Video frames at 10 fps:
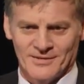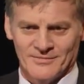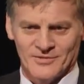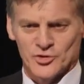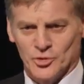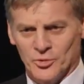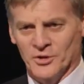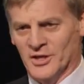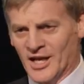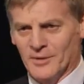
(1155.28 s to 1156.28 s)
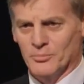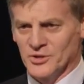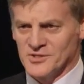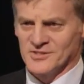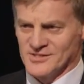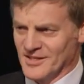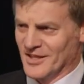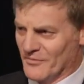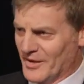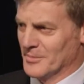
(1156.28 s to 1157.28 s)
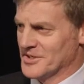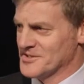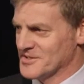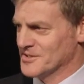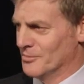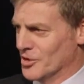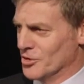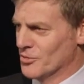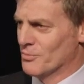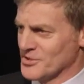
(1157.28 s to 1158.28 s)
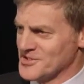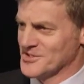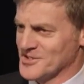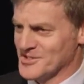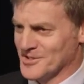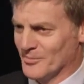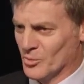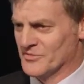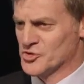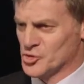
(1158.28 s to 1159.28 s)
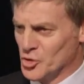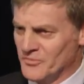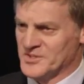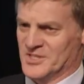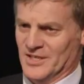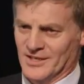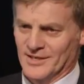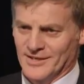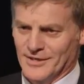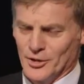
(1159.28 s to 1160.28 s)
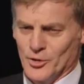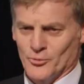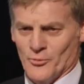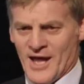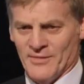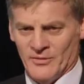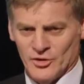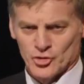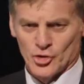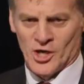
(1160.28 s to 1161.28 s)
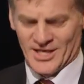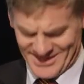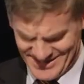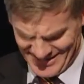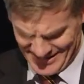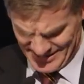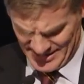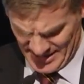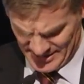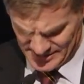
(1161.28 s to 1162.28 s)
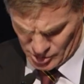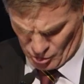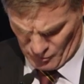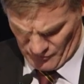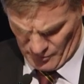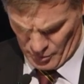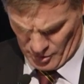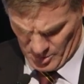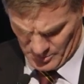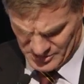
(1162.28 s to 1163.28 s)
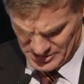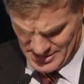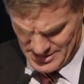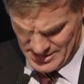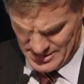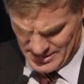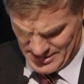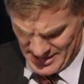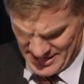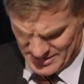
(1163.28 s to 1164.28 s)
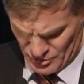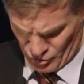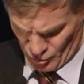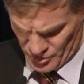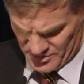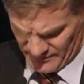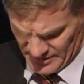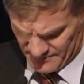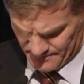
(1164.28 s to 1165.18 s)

the children and young persons and their family system, the youth prison system. We've serviced it rather than try and dig in and solve the problems at the root of it.